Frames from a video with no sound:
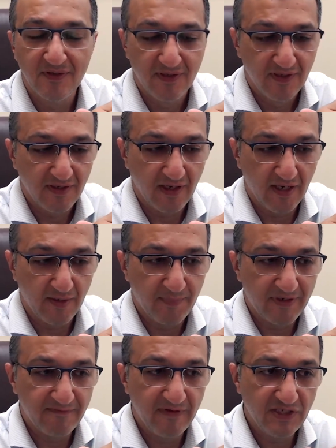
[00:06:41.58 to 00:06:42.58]
But
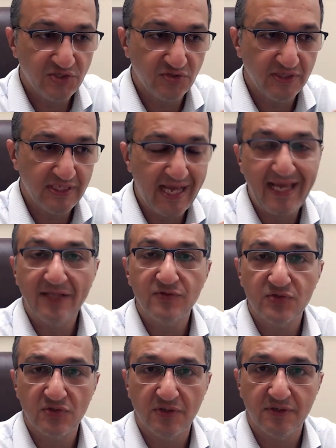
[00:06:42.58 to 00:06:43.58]
eventually I had to
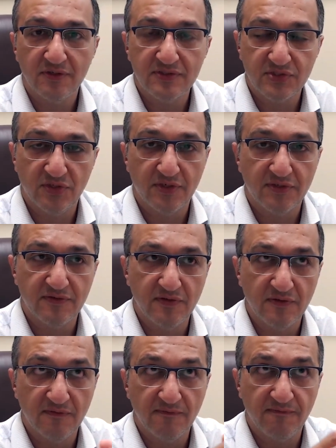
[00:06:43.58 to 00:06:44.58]
started
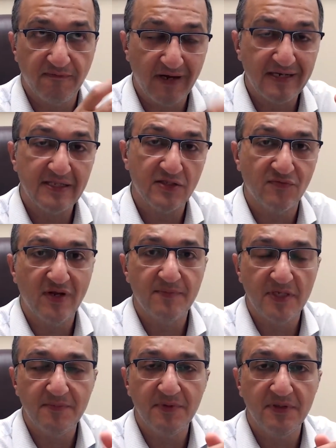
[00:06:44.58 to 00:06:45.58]
finding the right
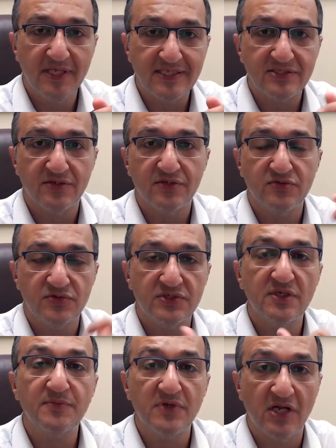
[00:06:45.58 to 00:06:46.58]
people and started to
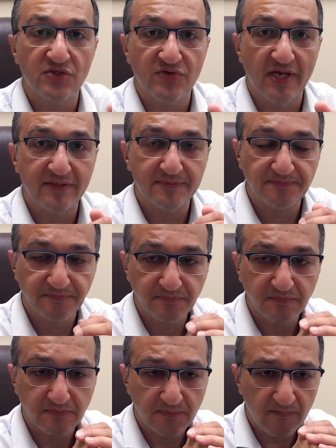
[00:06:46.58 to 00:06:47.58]
subcontract
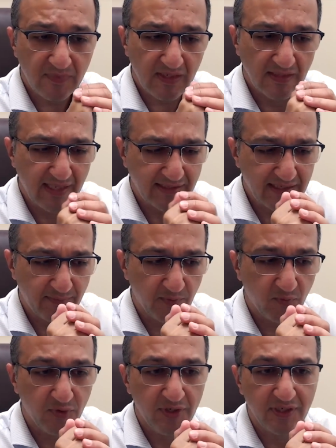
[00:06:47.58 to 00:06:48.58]
that type of
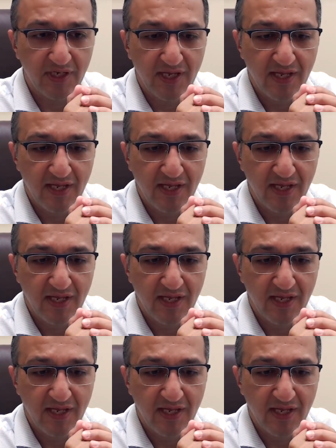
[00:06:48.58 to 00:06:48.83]
work.